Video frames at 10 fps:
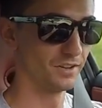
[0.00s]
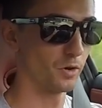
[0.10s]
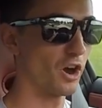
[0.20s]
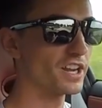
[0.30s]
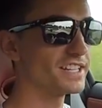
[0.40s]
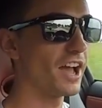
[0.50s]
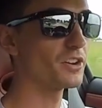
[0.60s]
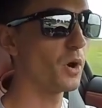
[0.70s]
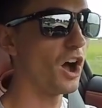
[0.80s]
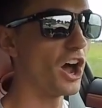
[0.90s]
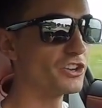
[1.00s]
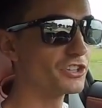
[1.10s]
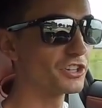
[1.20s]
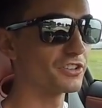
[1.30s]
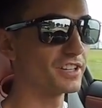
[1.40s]
We're already down to
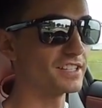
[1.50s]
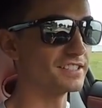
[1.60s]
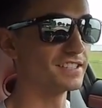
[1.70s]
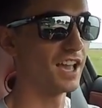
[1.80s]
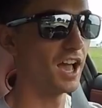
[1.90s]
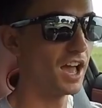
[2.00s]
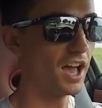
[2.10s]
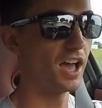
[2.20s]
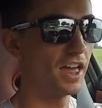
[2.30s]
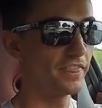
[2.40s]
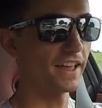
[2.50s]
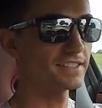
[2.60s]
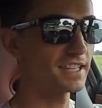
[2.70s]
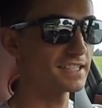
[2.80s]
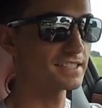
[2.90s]
100 degrees.
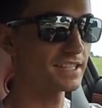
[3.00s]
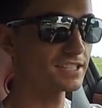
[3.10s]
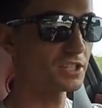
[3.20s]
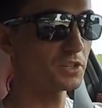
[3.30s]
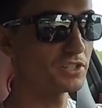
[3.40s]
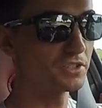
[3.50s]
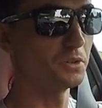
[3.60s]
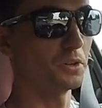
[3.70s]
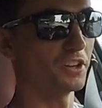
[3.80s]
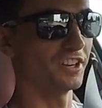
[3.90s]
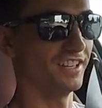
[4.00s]
That's like 6 degrees cooler.